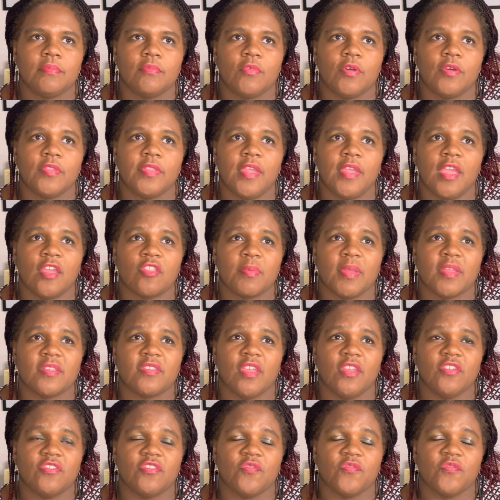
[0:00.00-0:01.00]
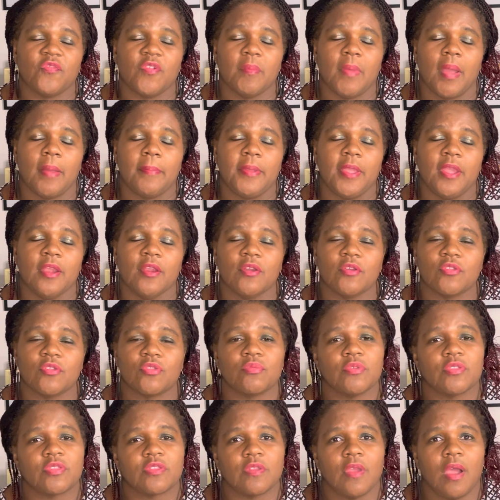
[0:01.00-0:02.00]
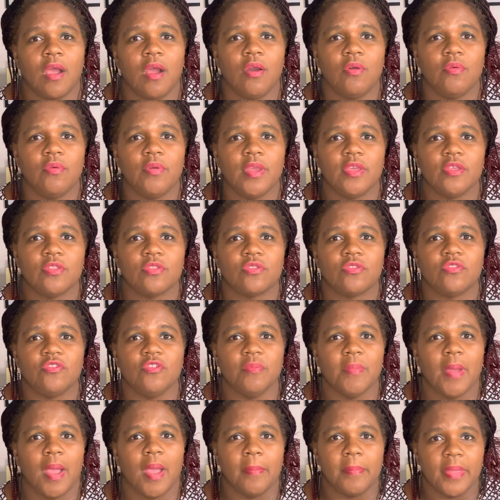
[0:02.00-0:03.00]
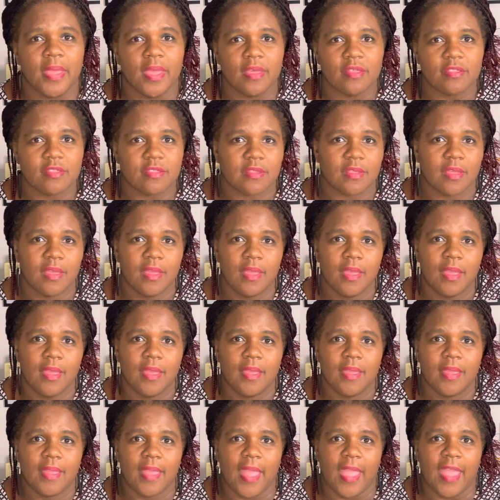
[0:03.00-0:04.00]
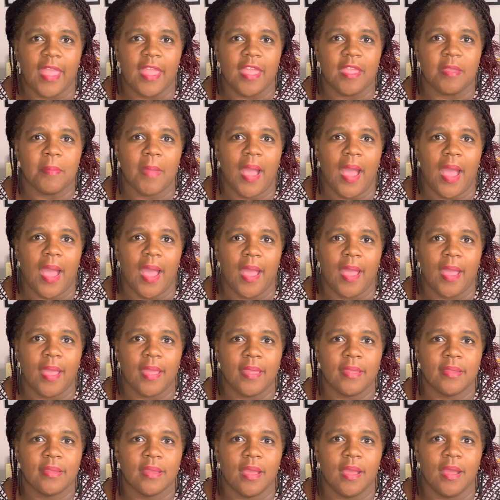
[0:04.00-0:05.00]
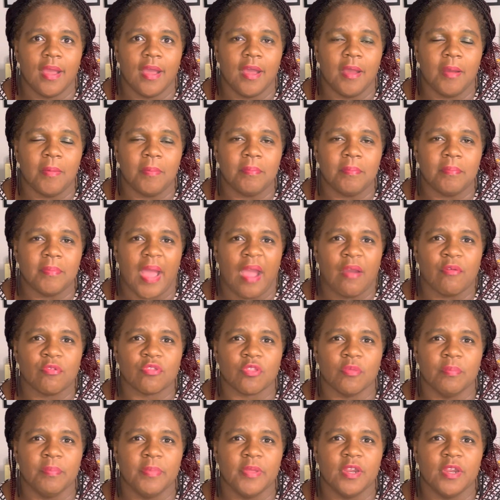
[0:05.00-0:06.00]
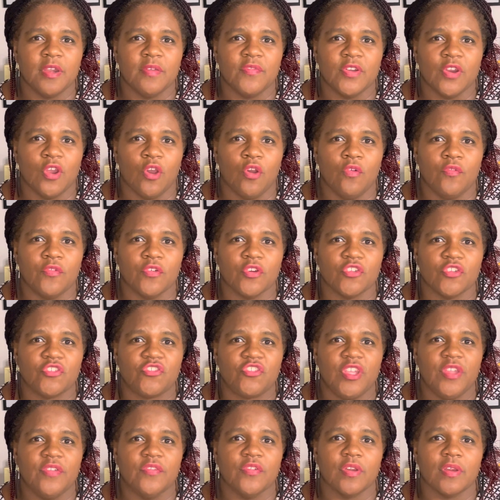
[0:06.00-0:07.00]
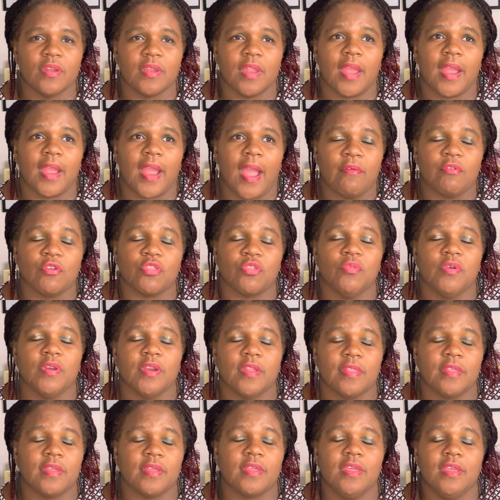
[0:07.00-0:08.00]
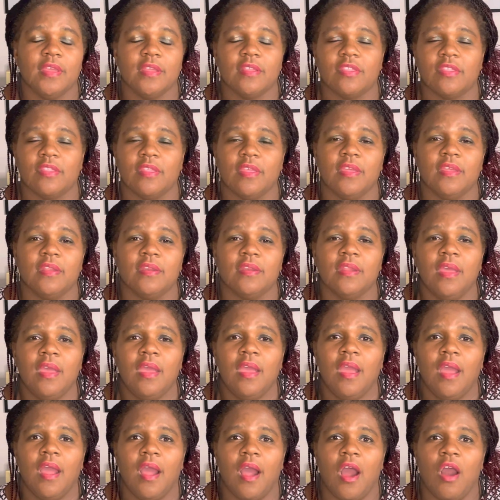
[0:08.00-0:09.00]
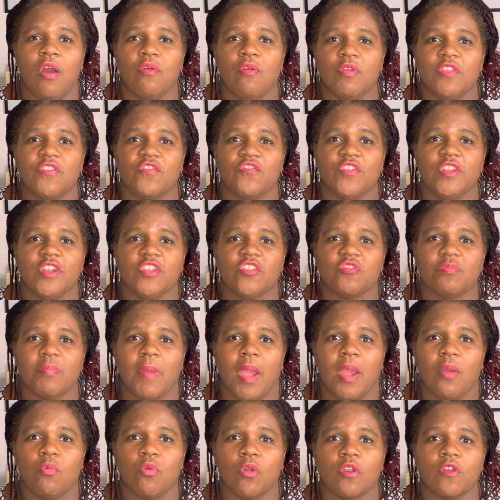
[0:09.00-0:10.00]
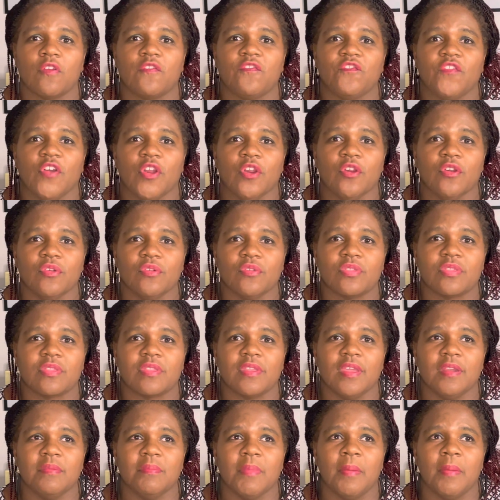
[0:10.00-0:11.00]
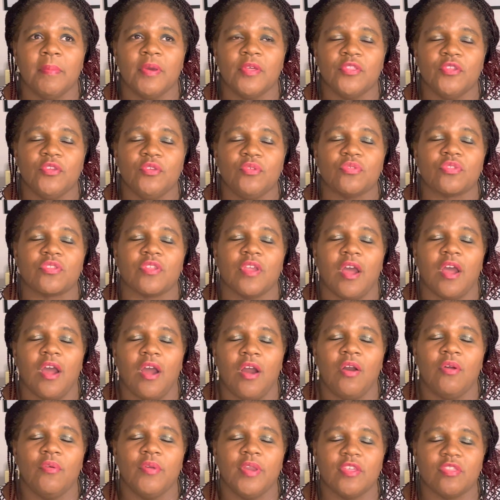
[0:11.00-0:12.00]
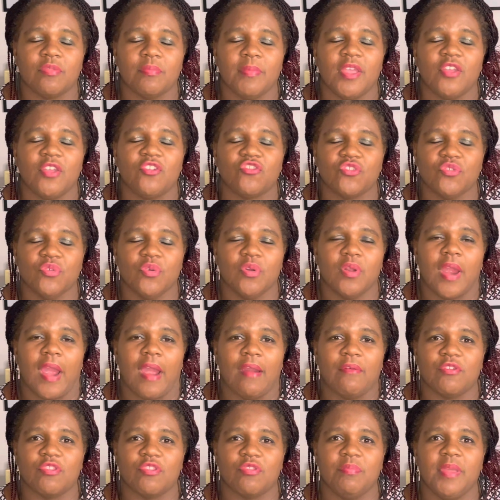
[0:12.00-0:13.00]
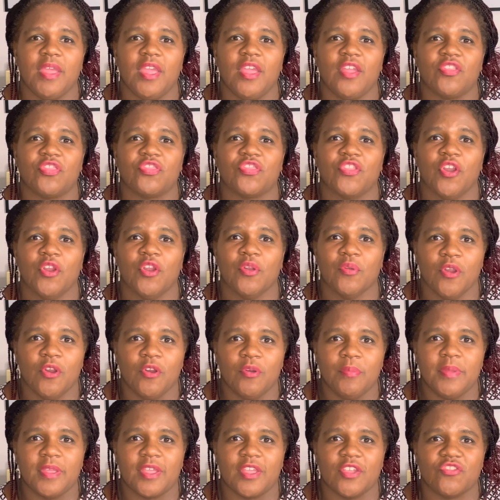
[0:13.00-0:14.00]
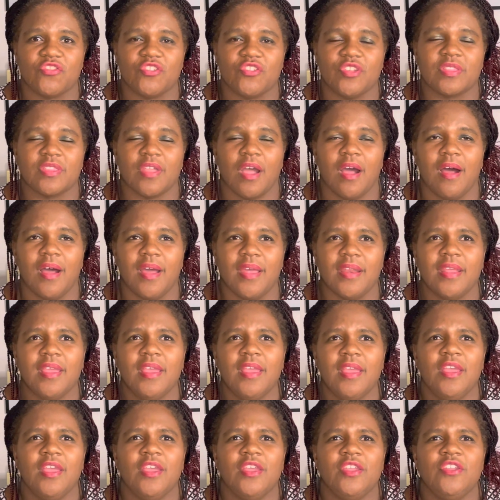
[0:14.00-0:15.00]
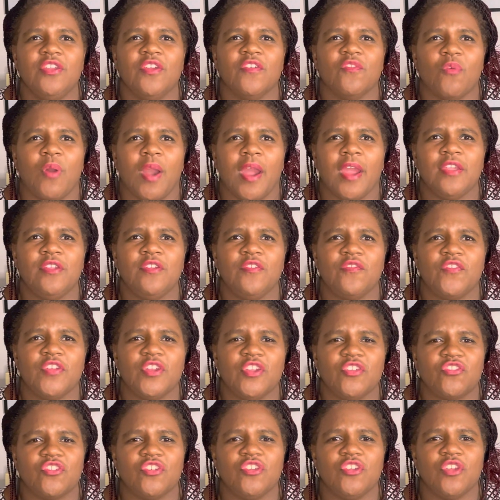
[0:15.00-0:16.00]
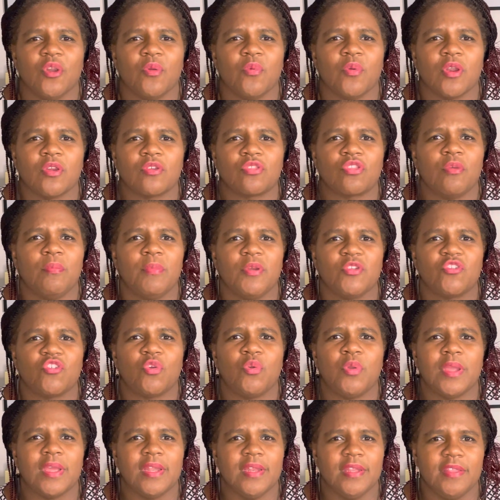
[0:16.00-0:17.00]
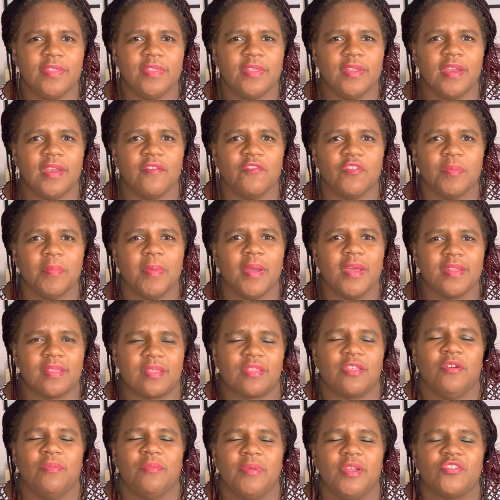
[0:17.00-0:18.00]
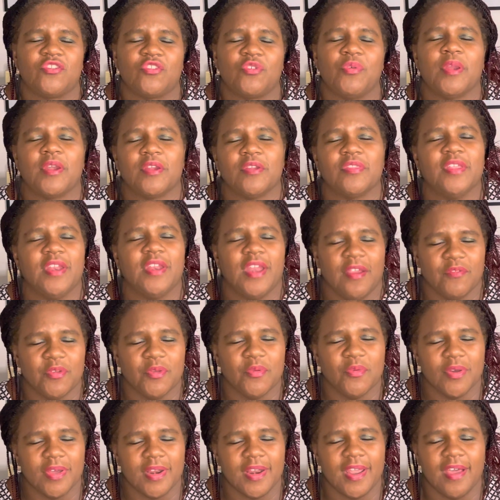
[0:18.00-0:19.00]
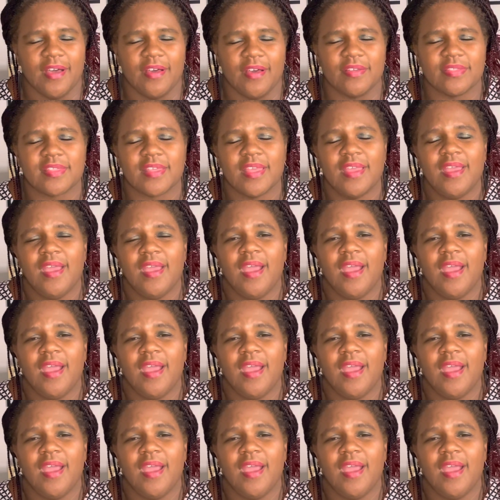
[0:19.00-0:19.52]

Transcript: Well, the expectation from my parents was to always do my best, aim high. I was a bit of an overachiever. Like, I was one of the kids that always finished my work first, and my mother used to always make sure I was being thorough because she thought, why are you finishing your work so much quickly than everybody, so much quicker than everyone else?